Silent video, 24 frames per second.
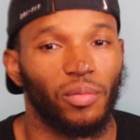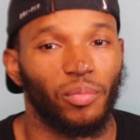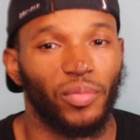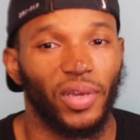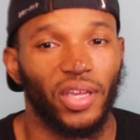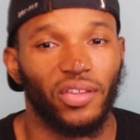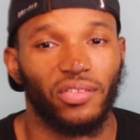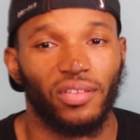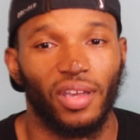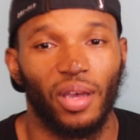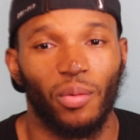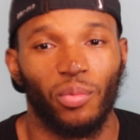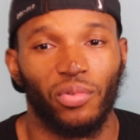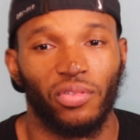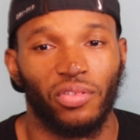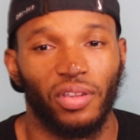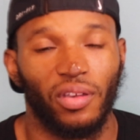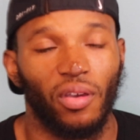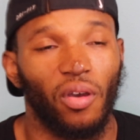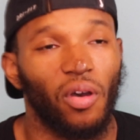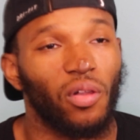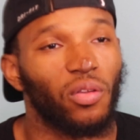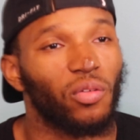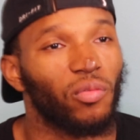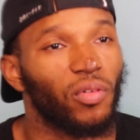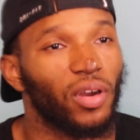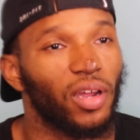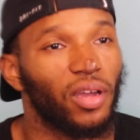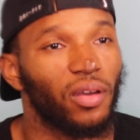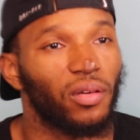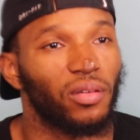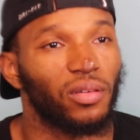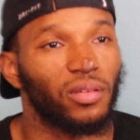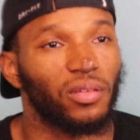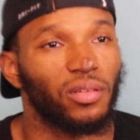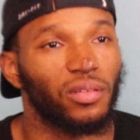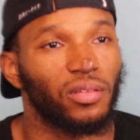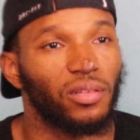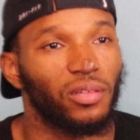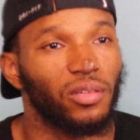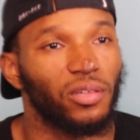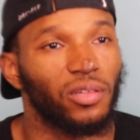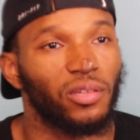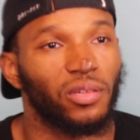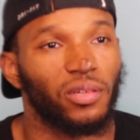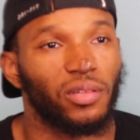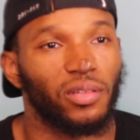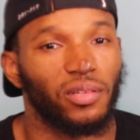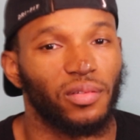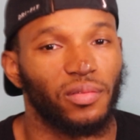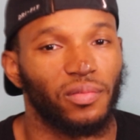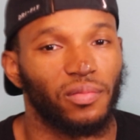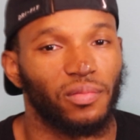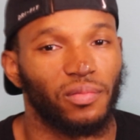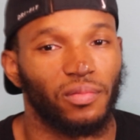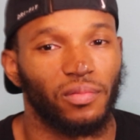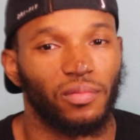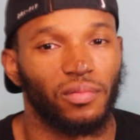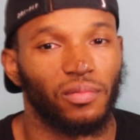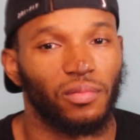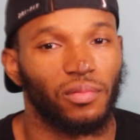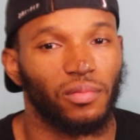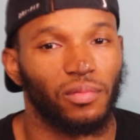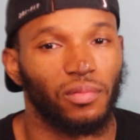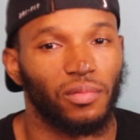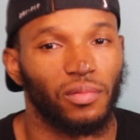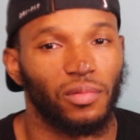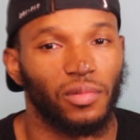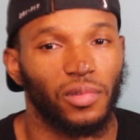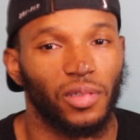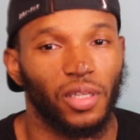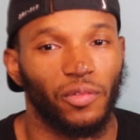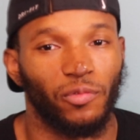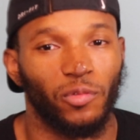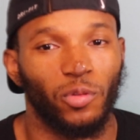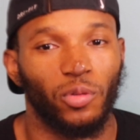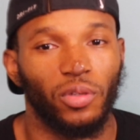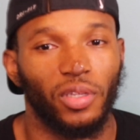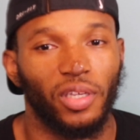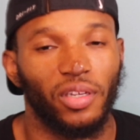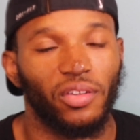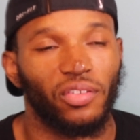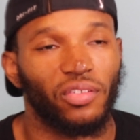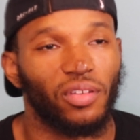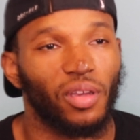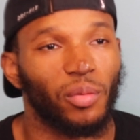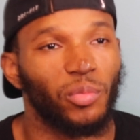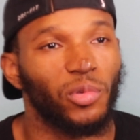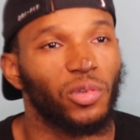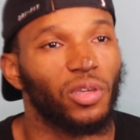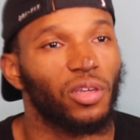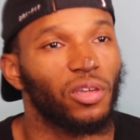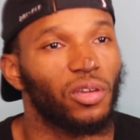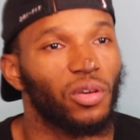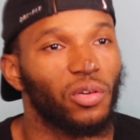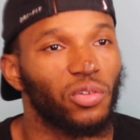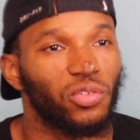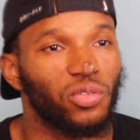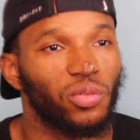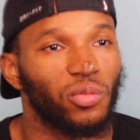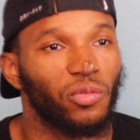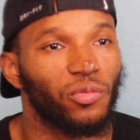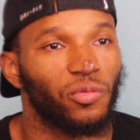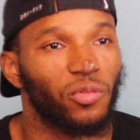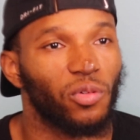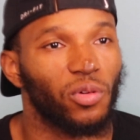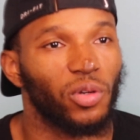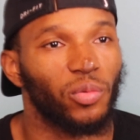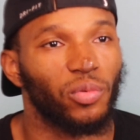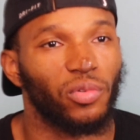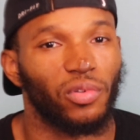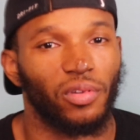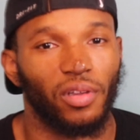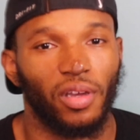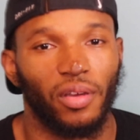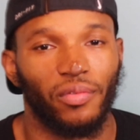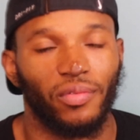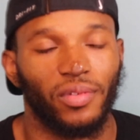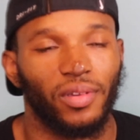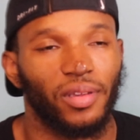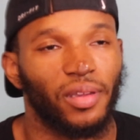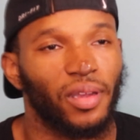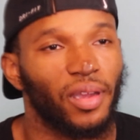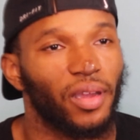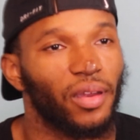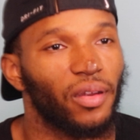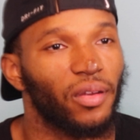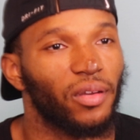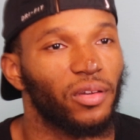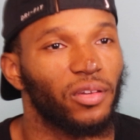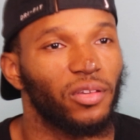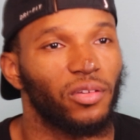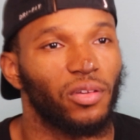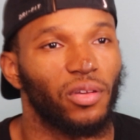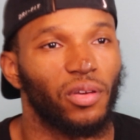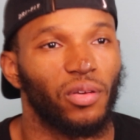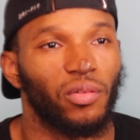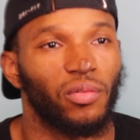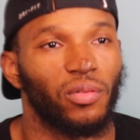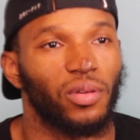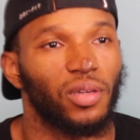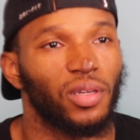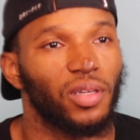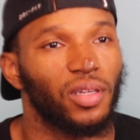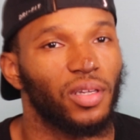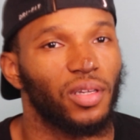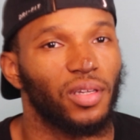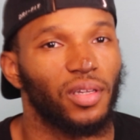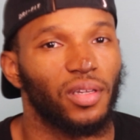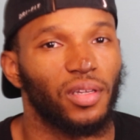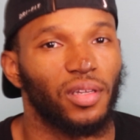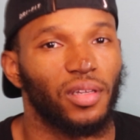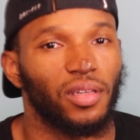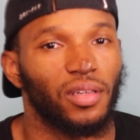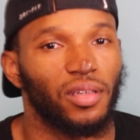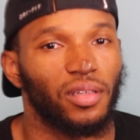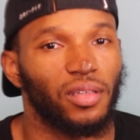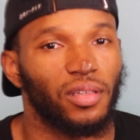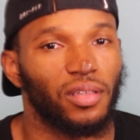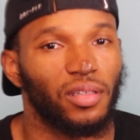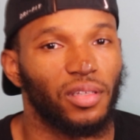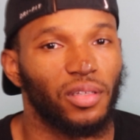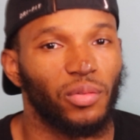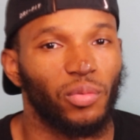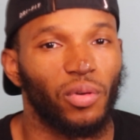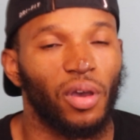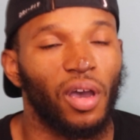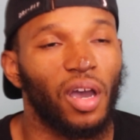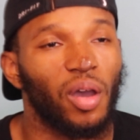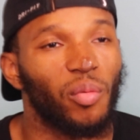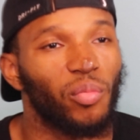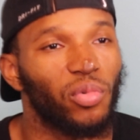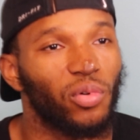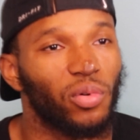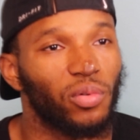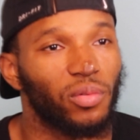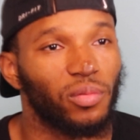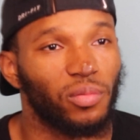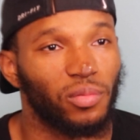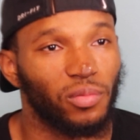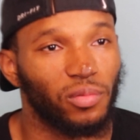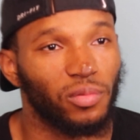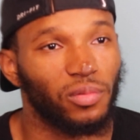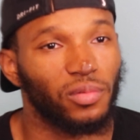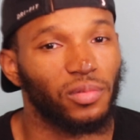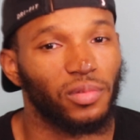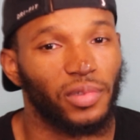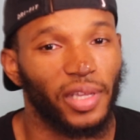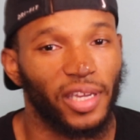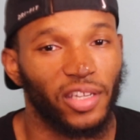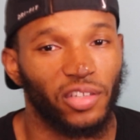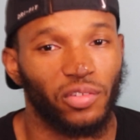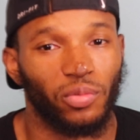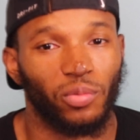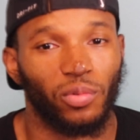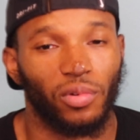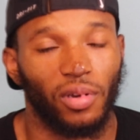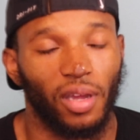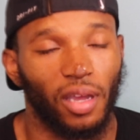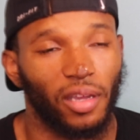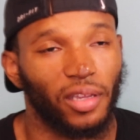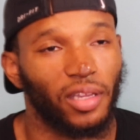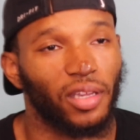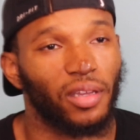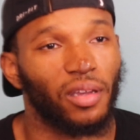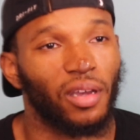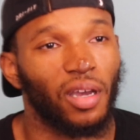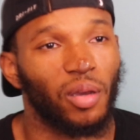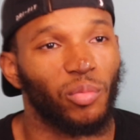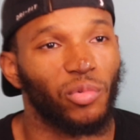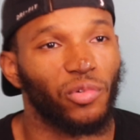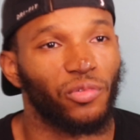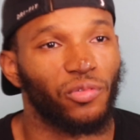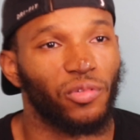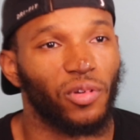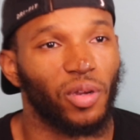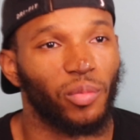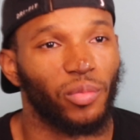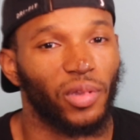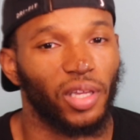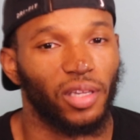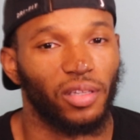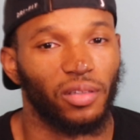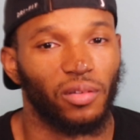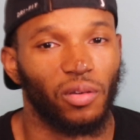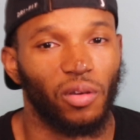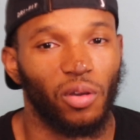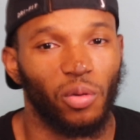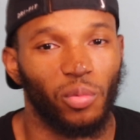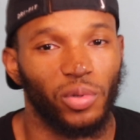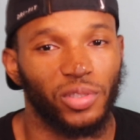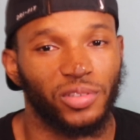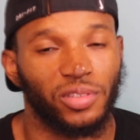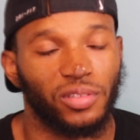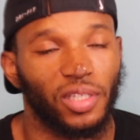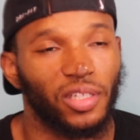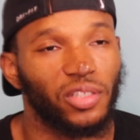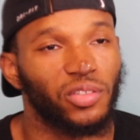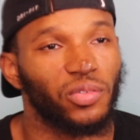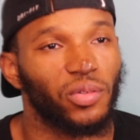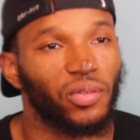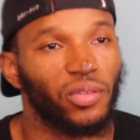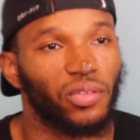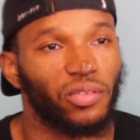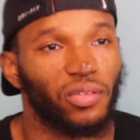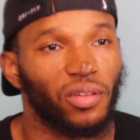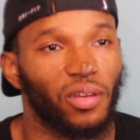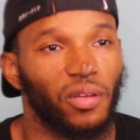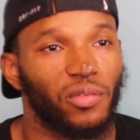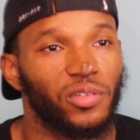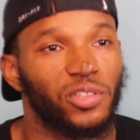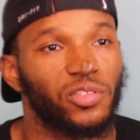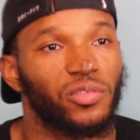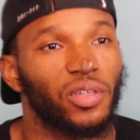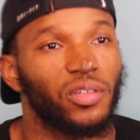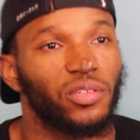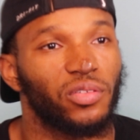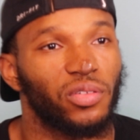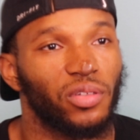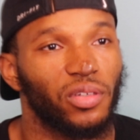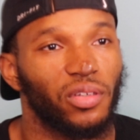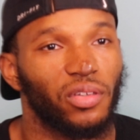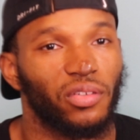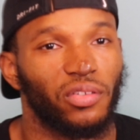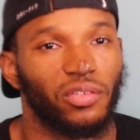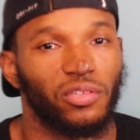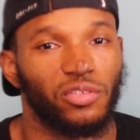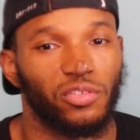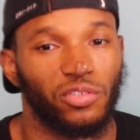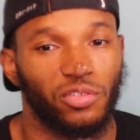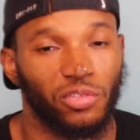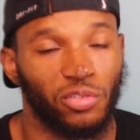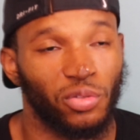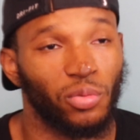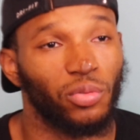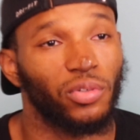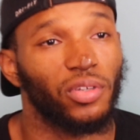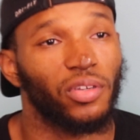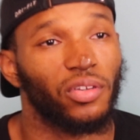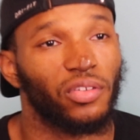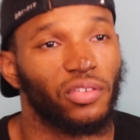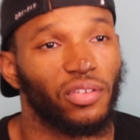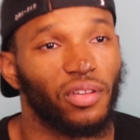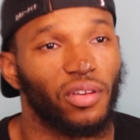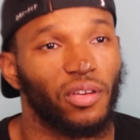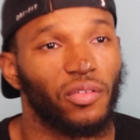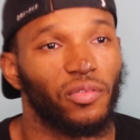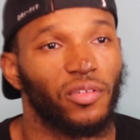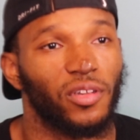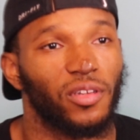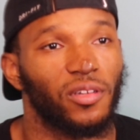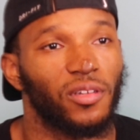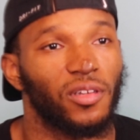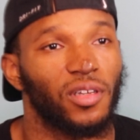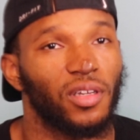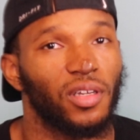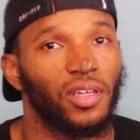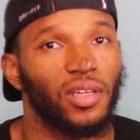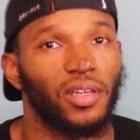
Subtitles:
basically I would say all around. You couldn't if you needed something, you can go to him for. He was loving, caring, you know, humble. That's where I get humble from. Like, always stay to yourself, true to yourself, and